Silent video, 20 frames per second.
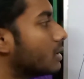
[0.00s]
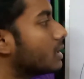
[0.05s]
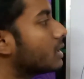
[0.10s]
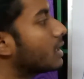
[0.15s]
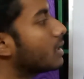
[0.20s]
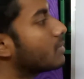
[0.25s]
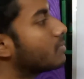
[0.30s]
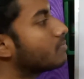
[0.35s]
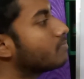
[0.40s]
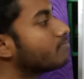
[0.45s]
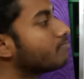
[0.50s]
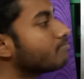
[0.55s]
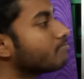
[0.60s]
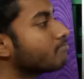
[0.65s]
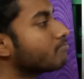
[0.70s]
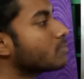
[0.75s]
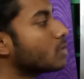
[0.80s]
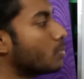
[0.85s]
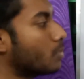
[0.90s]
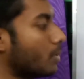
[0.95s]
the
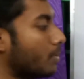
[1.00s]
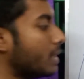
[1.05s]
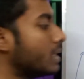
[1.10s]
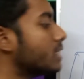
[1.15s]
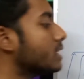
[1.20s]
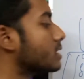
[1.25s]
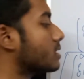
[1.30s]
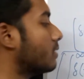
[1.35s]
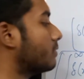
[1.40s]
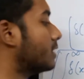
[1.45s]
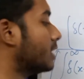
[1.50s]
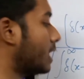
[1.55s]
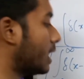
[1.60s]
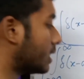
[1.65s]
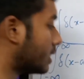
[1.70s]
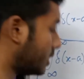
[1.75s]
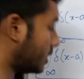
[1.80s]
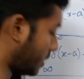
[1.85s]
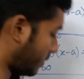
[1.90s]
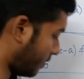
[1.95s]
properties of Dirac
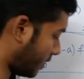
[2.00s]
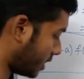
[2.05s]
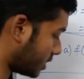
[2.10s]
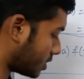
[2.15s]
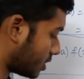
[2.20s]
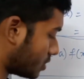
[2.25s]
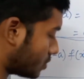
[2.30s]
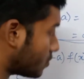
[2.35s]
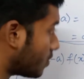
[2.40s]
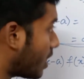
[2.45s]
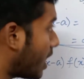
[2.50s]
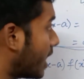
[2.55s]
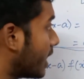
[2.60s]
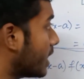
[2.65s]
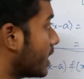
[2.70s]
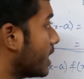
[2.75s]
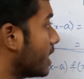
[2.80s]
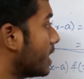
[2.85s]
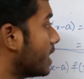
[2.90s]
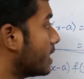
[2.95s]
delta function. So I
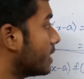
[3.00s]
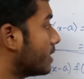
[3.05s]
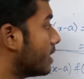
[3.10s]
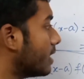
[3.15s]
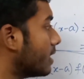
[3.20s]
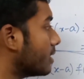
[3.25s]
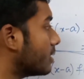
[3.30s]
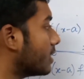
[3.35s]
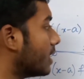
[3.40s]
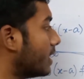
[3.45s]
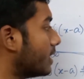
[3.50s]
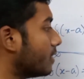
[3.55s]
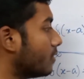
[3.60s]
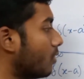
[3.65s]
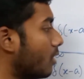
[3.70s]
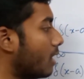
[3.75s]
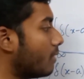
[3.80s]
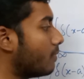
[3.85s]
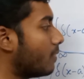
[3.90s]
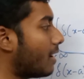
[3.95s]
think that you
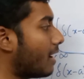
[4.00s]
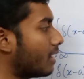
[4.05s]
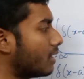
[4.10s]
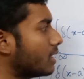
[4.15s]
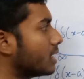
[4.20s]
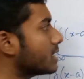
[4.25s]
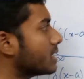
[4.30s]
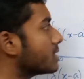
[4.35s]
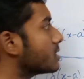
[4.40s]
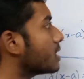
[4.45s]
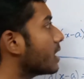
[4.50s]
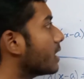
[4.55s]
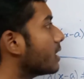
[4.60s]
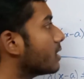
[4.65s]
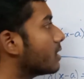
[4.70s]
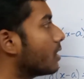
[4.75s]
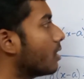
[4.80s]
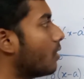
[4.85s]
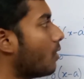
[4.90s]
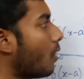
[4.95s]
have understand
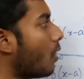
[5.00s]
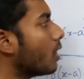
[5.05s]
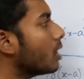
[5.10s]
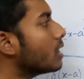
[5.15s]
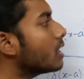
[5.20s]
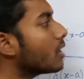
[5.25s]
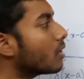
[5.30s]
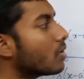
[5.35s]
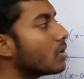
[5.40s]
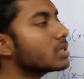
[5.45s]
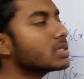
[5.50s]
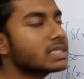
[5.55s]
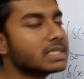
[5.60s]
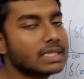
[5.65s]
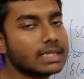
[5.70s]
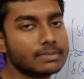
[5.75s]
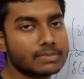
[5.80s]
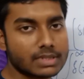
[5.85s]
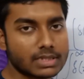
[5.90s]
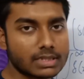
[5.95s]
all the
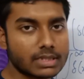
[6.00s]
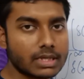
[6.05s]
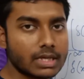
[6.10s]
concepts